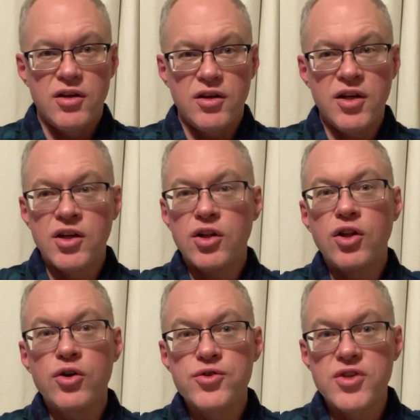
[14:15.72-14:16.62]

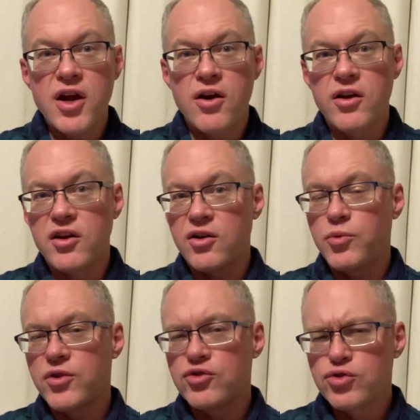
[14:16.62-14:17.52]
enclosed area
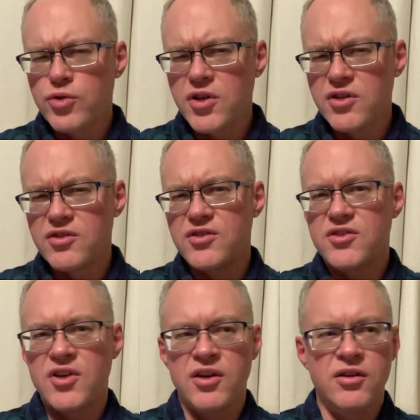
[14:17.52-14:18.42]
with trees
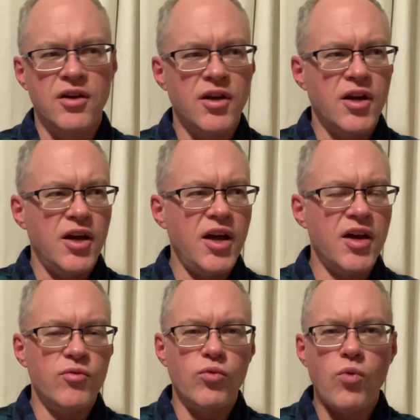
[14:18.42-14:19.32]
and
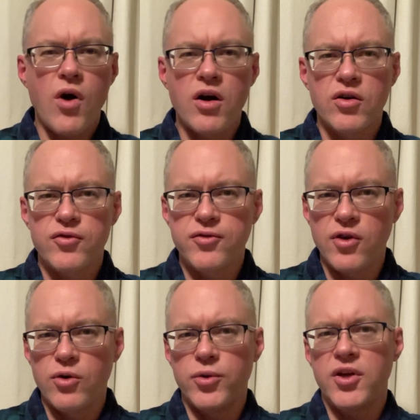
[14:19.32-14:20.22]
and water
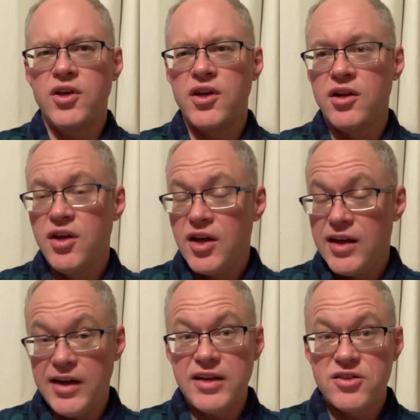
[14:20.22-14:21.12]
flowing and
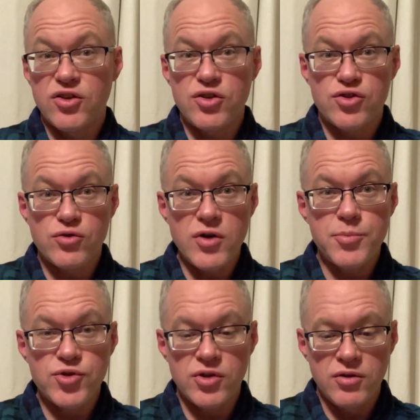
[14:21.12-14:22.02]
it's a
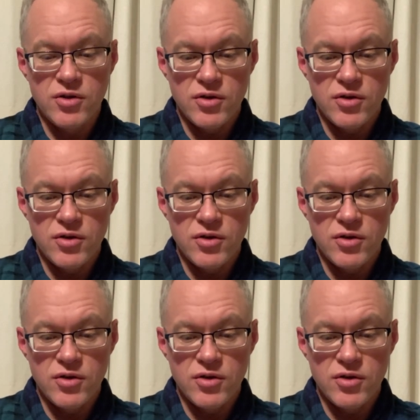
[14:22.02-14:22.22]
description